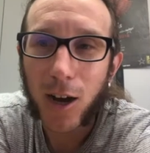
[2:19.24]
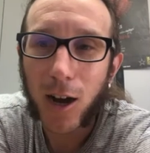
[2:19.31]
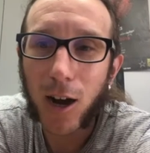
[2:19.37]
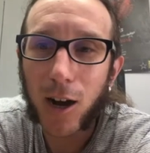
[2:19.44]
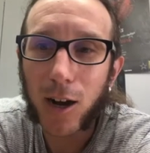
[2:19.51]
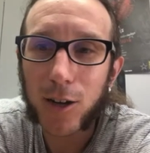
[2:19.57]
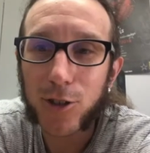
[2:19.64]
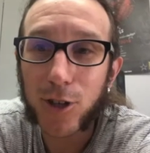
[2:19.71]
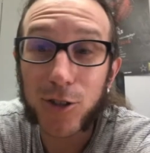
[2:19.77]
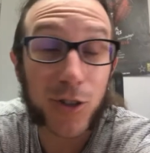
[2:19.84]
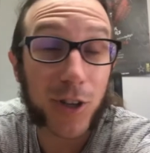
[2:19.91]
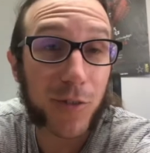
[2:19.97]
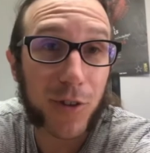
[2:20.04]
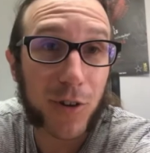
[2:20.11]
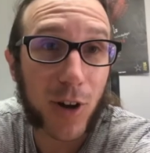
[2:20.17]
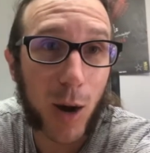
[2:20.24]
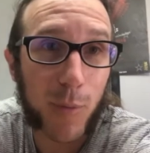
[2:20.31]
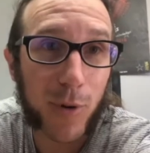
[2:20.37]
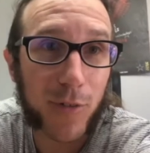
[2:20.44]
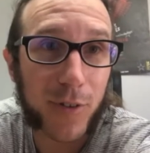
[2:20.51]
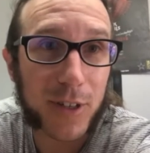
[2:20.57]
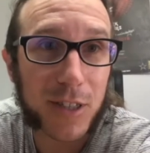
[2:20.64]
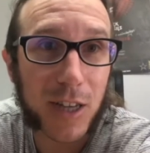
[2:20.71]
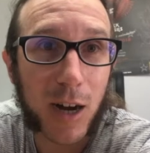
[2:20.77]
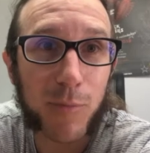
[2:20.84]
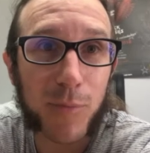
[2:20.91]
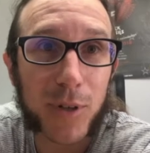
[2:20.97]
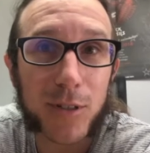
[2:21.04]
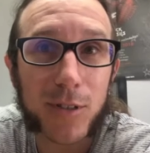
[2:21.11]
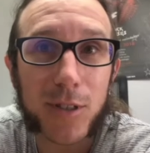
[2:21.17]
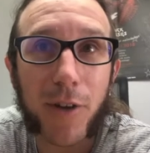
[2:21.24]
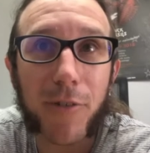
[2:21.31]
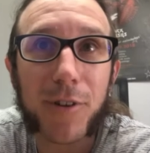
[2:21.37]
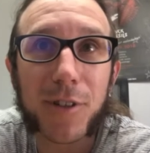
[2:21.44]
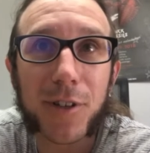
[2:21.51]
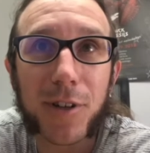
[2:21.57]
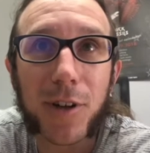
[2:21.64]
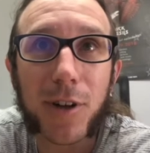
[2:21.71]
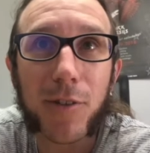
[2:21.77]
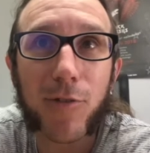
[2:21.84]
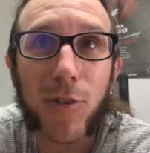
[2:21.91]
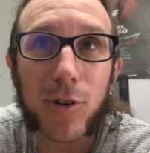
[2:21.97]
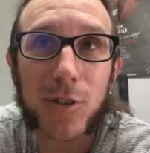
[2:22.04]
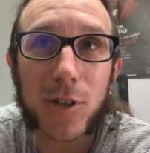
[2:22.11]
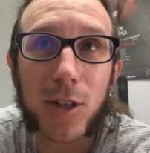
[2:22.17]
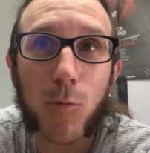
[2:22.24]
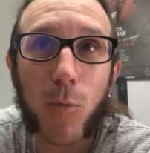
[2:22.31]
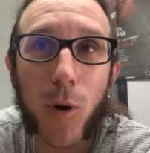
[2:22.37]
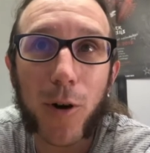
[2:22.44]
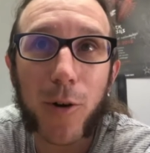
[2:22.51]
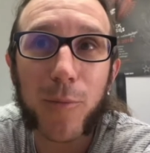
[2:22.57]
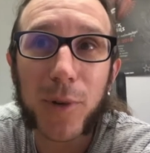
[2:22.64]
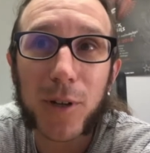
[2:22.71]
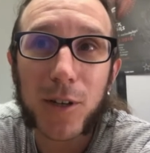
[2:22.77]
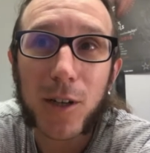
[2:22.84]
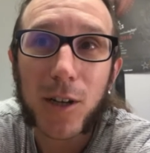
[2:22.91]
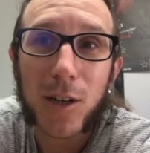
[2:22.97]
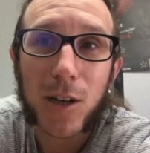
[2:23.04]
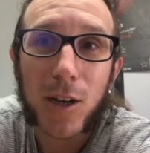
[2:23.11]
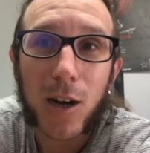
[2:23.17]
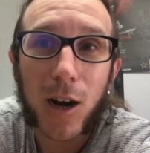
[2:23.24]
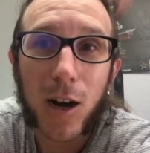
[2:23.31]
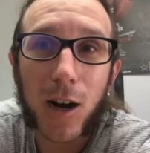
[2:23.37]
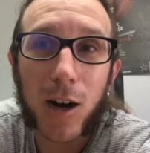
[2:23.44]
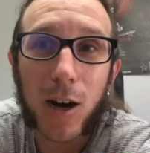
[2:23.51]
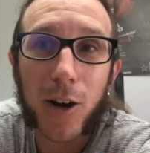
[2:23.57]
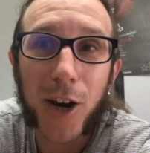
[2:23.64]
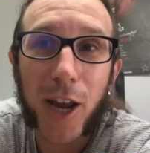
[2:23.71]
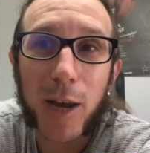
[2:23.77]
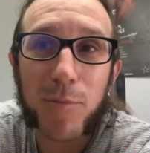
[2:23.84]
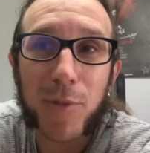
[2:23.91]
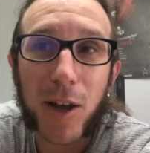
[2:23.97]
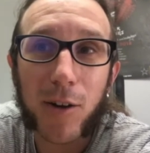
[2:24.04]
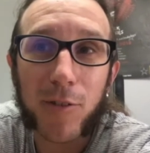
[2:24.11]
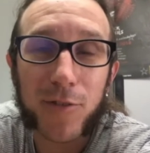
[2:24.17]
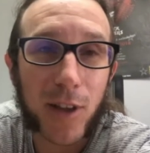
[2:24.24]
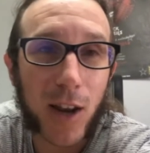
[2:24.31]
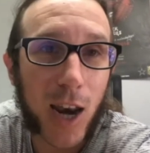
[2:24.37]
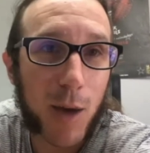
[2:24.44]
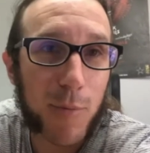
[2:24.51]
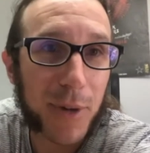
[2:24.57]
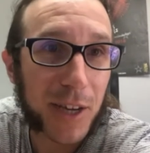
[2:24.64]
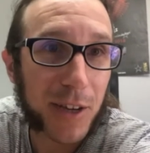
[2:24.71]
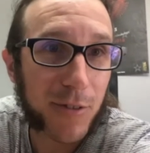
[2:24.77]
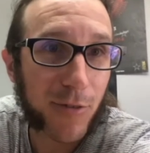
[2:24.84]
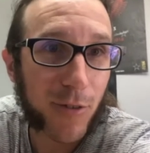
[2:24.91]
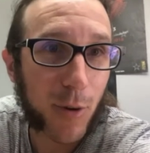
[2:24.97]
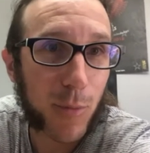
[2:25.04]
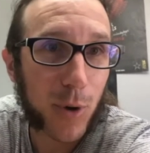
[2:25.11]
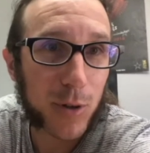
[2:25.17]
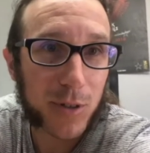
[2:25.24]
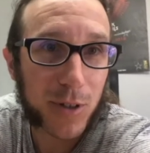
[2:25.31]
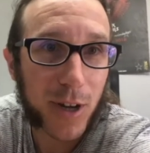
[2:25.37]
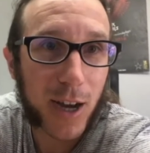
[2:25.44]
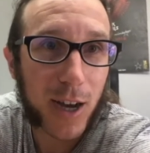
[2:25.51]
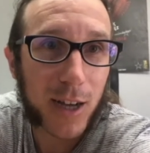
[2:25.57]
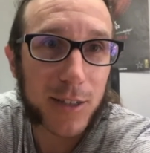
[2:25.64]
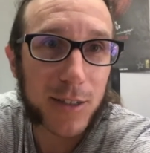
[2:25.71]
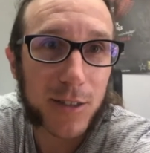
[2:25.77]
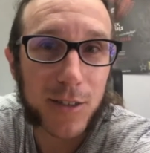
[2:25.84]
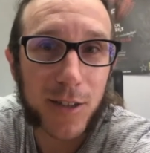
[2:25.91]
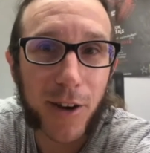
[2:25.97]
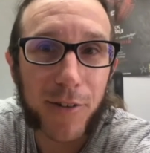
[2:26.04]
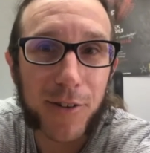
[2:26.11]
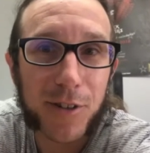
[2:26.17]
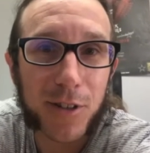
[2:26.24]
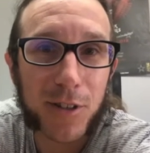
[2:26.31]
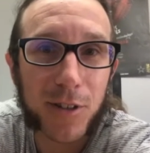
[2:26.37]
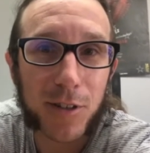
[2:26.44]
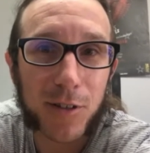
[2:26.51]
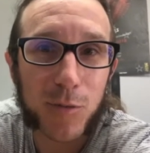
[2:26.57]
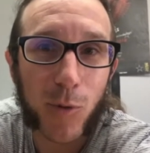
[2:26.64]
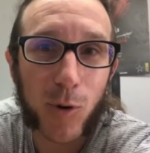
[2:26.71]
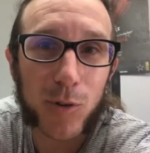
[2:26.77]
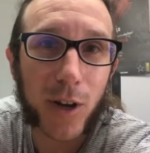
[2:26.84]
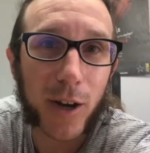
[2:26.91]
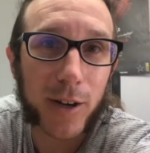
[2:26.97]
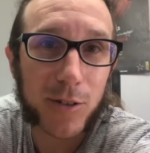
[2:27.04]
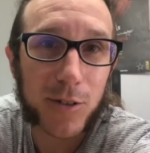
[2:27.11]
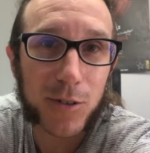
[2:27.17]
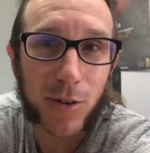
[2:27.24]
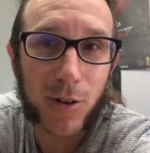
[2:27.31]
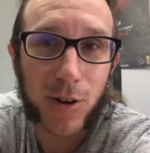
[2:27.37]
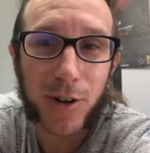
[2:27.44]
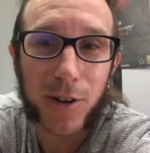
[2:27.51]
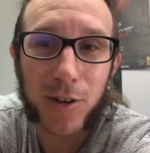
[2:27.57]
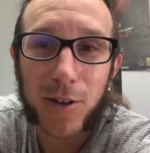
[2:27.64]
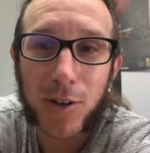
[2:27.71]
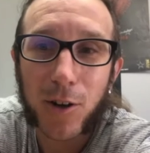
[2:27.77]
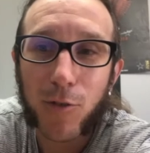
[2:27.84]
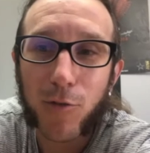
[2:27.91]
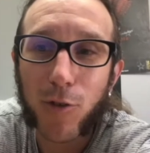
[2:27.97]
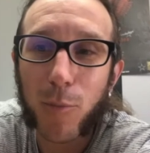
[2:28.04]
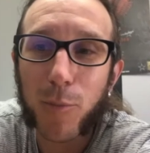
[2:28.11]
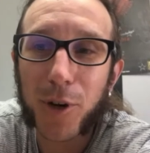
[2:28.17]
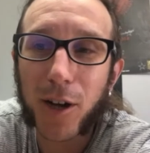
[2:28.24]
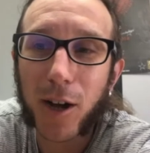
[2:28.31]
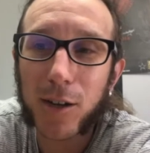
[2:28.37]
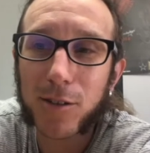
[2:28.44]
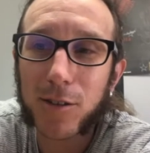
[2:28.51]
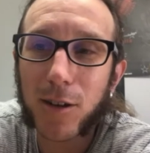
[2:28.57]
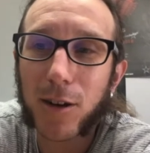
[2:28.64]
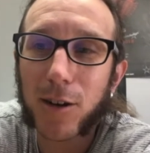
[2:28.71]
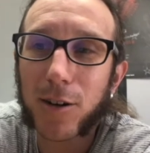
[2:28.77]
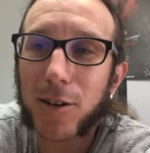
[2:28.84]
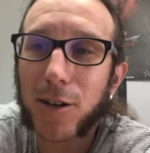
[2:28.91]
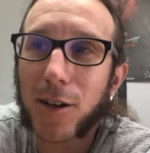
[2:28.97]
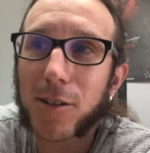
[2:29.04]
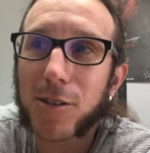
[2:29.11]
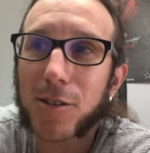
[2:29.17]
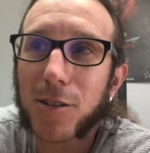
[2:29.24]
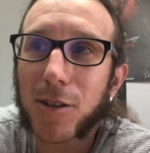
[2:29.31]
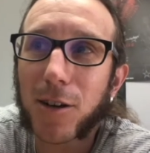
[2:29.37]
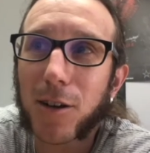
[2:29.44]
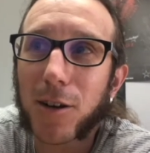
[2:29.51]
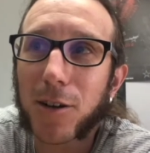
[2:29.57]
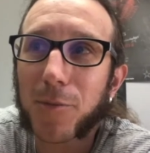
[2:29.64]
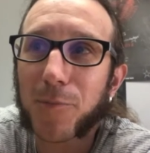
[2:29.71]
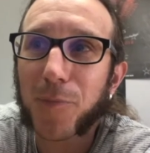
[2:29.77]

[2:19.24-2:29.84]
Uh, just to give you a couple of examples, there is a fossil worm uh, named after Lemmy from Motorhead. There is a small dinosaur from Madagascar that is uh,